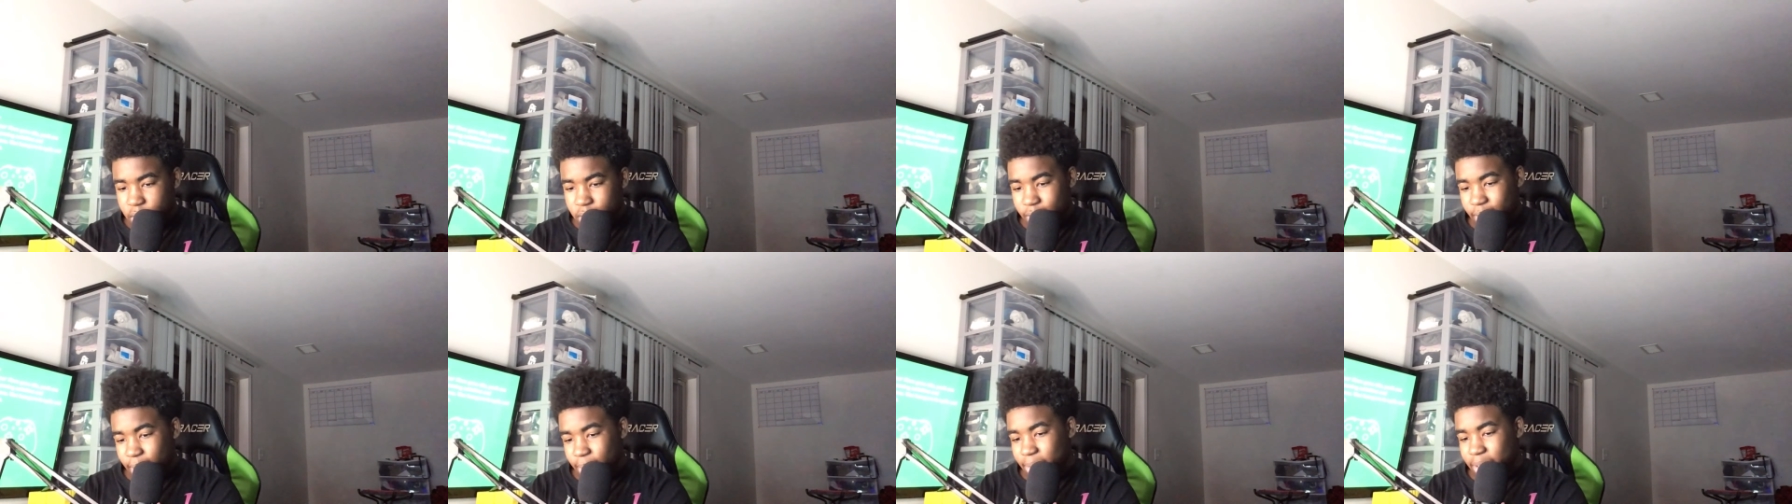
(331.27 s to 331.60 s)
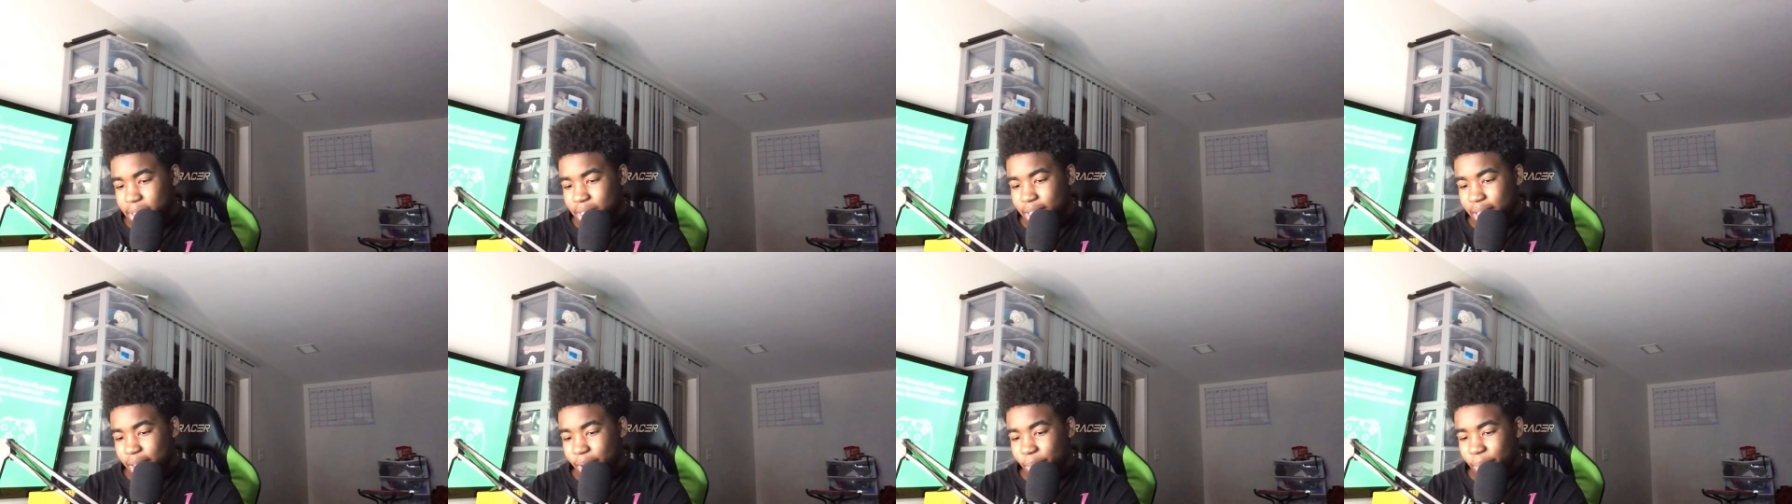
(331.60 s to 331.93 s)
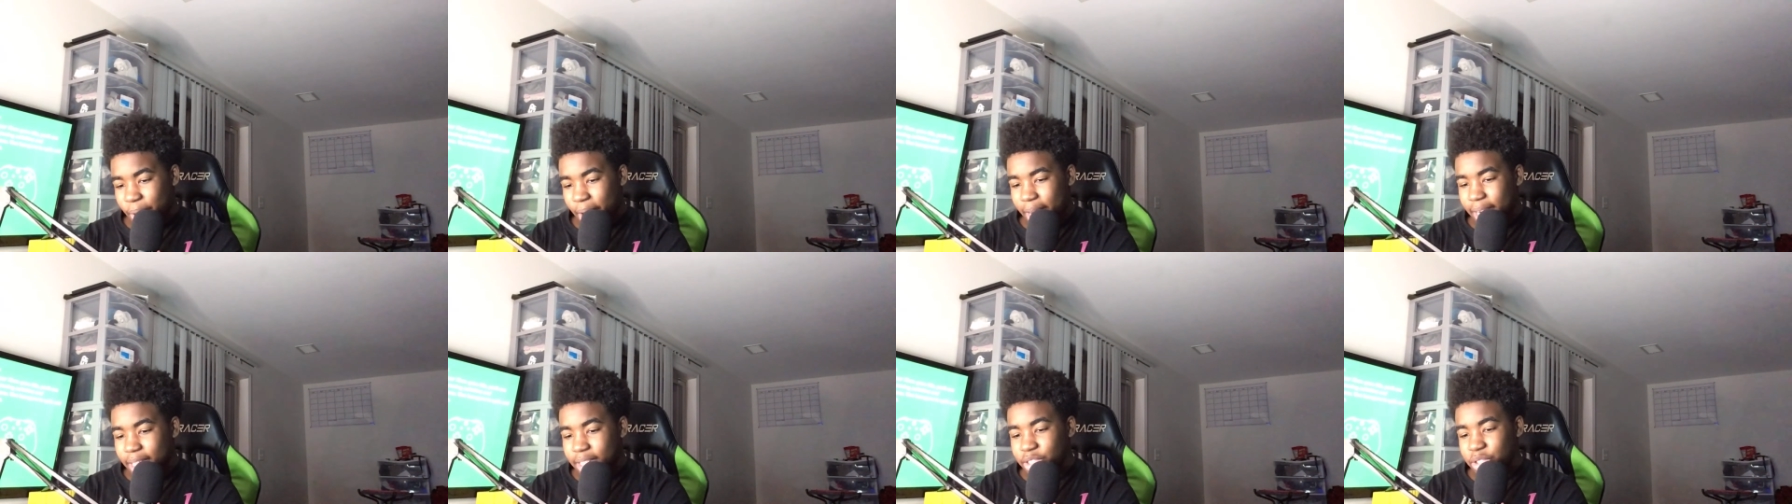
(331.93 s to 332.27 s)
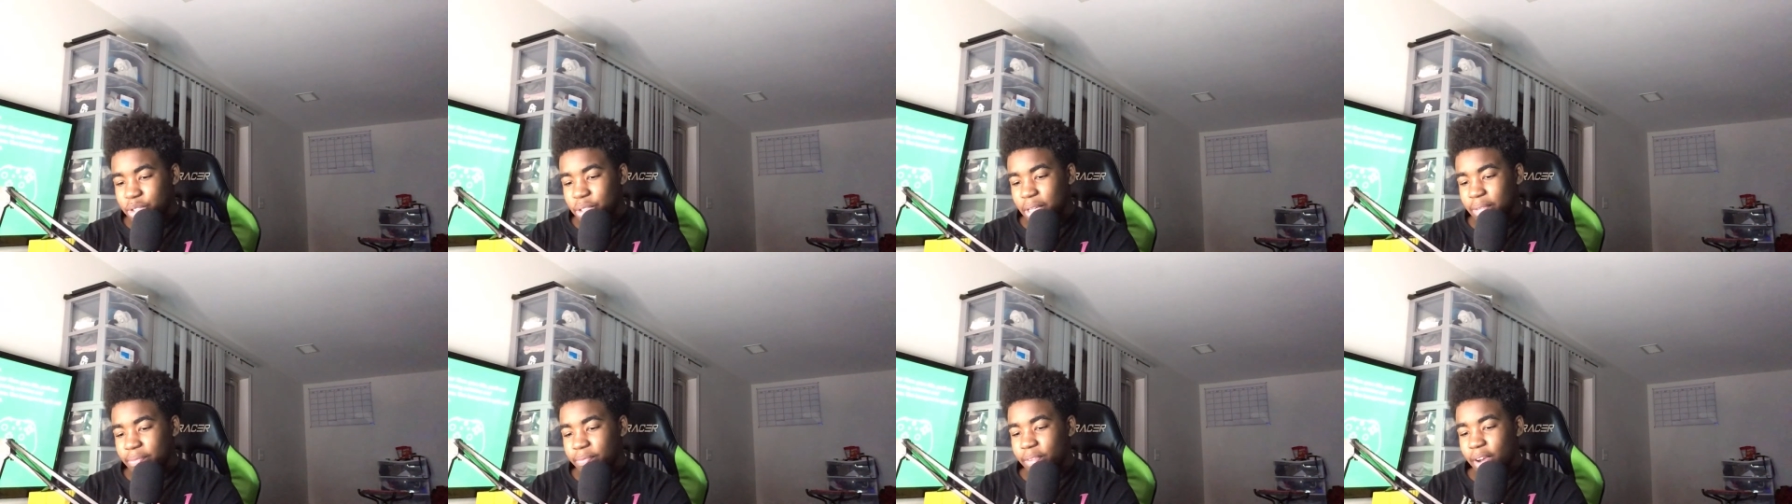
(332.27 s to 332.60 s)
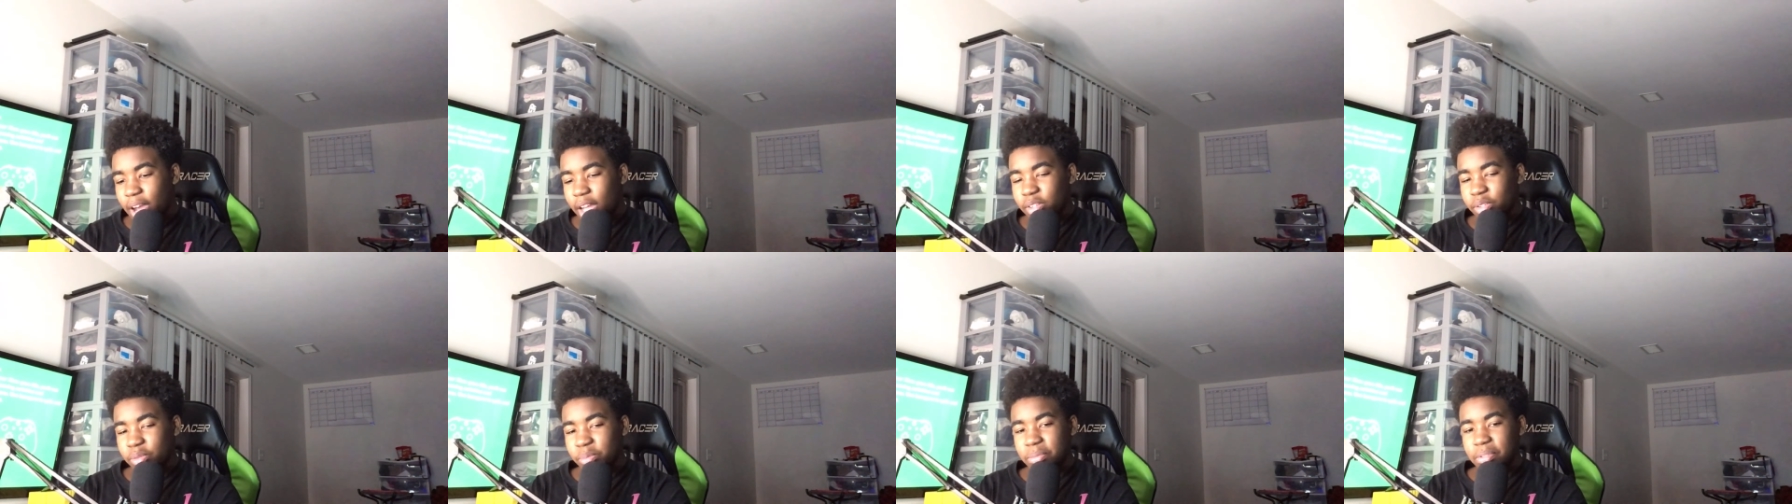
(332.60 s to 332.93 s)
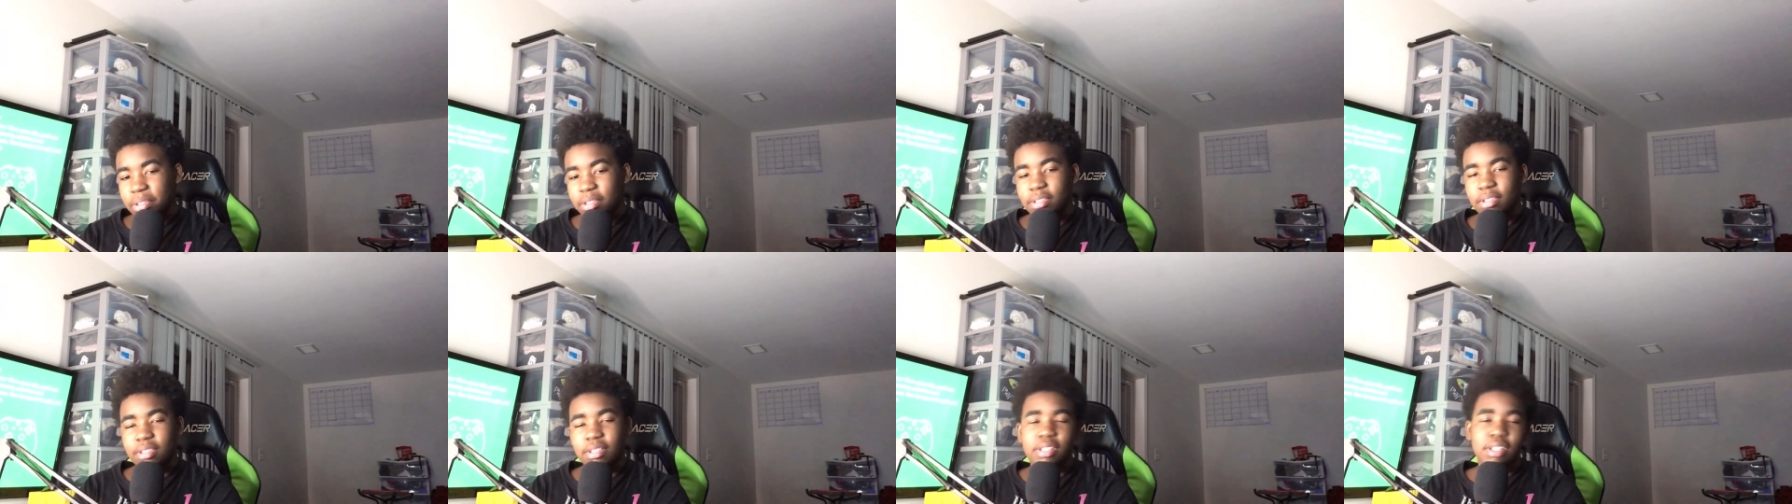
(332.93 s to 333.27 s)
Someone said, why did you
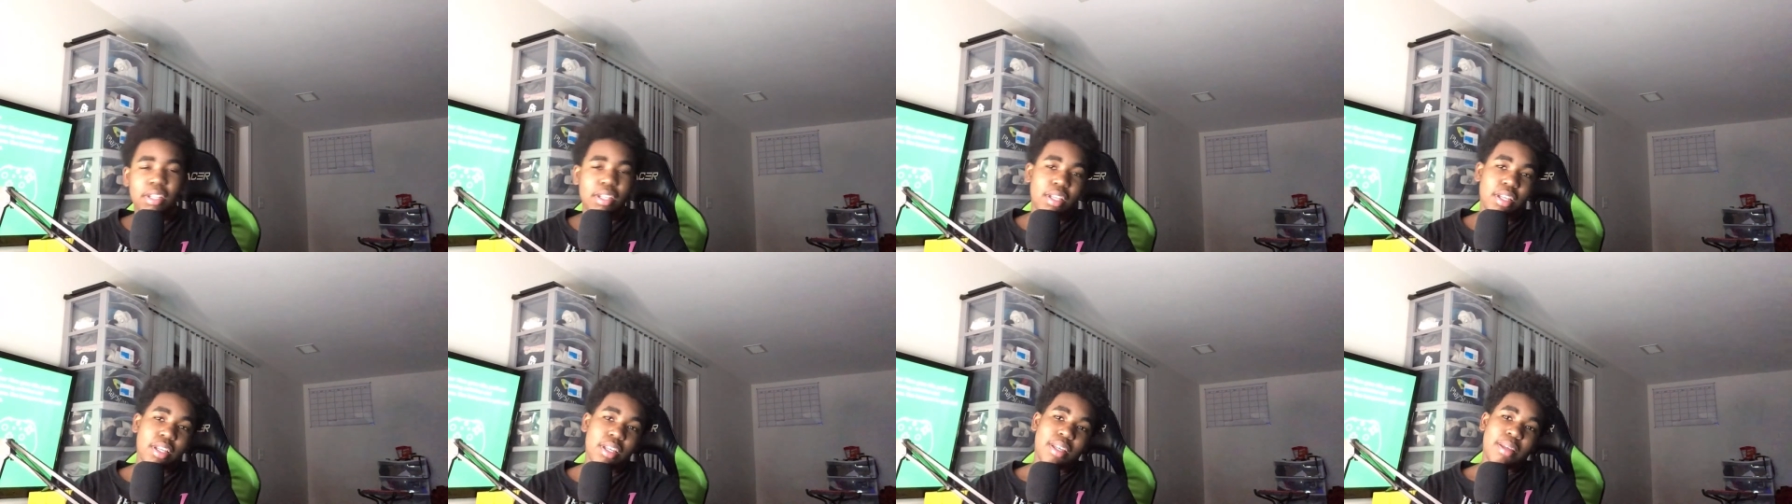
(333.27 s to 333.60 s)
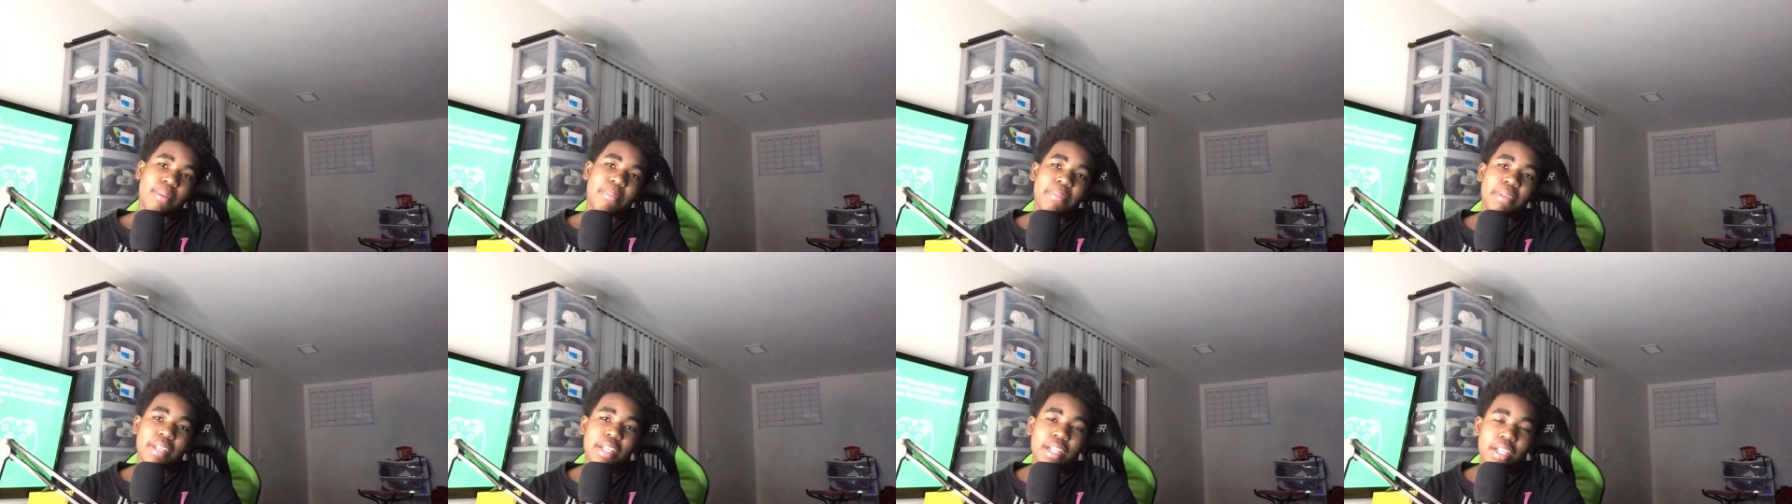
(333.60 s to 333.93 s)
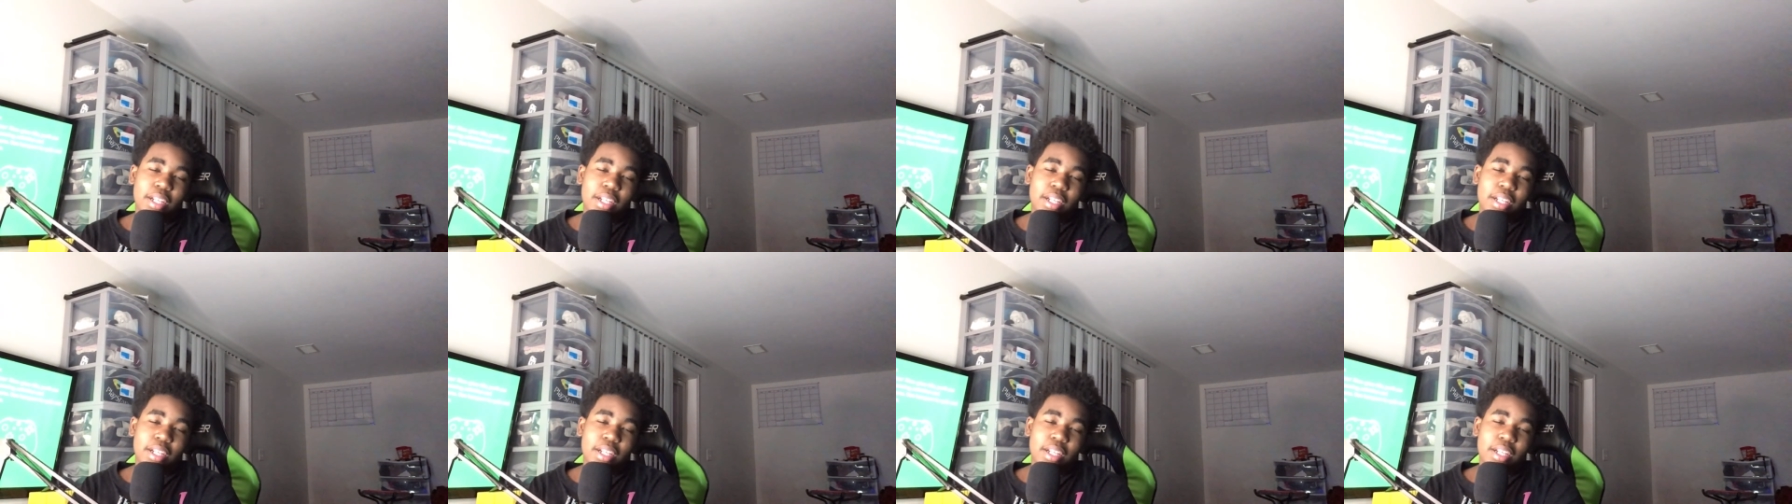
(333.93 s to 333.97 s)
unfollow me?